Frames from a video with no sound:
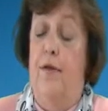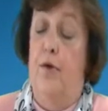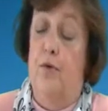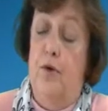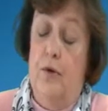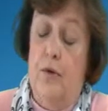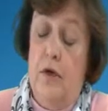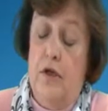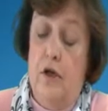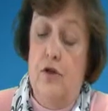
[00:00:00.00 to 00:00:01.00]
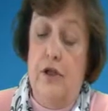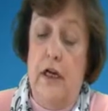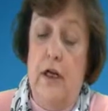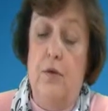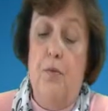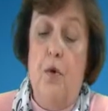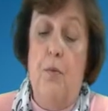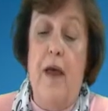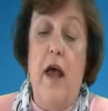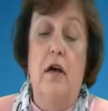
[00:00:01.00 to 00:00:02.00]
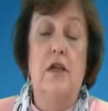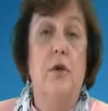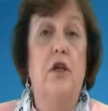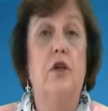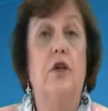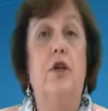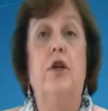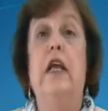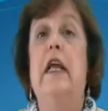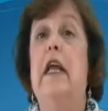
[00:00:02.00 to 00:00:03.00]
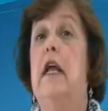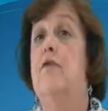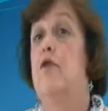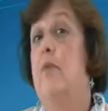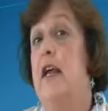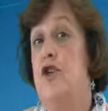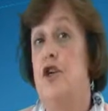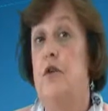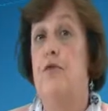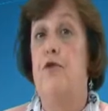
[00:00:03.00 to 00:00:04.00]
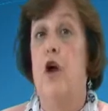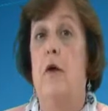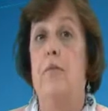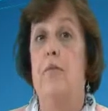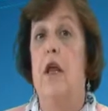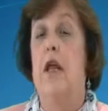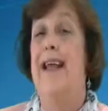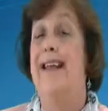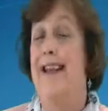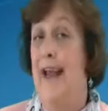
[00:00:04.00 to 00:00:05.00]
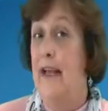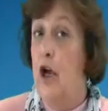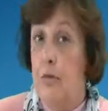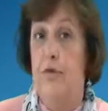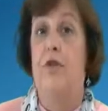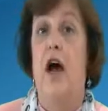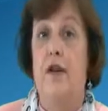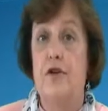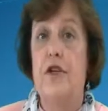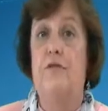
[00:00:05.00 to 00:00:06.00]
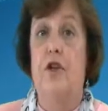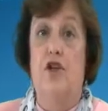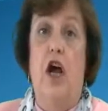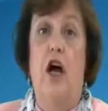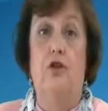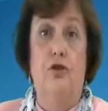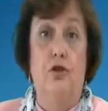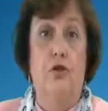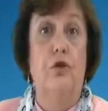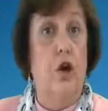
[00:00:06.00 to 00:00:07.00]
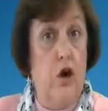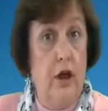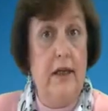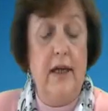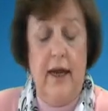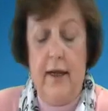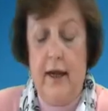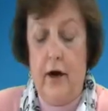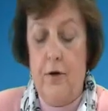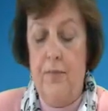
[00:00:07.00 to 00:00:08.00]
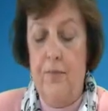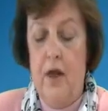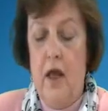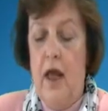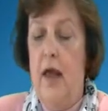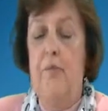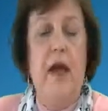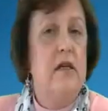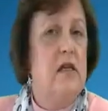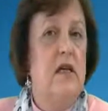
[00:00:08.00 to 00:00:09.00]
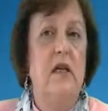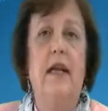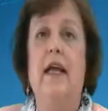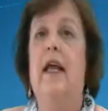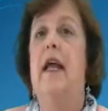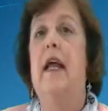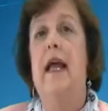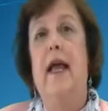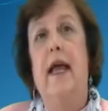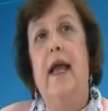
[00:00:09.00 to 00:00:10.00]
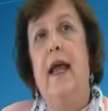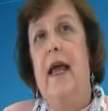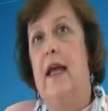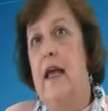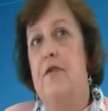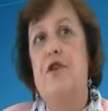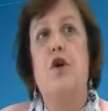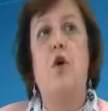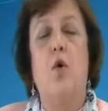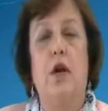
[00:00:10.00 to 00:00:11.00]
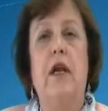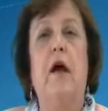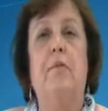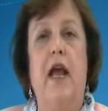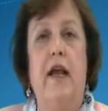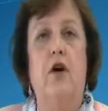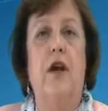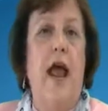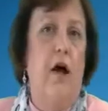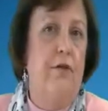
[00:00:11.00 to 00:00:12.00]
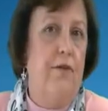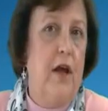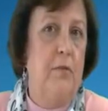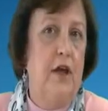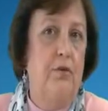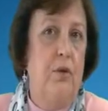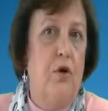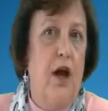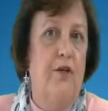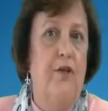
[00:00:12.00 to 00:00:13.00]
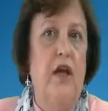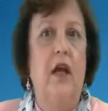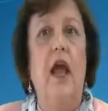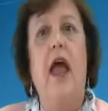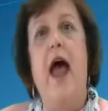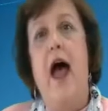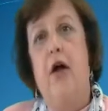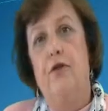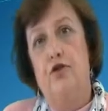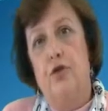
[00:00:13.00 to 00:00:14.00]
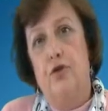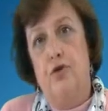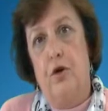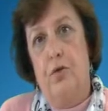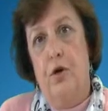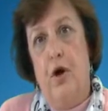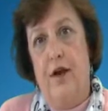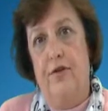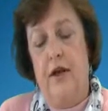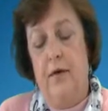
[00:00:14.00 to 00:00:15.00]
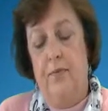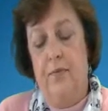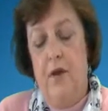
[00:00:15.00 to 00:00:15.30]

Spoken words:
The Social Study report may also include information from daycare providers if the child or children are in daycare. Basically, it gives the court an update on how the family is progressing, how the children are progressing.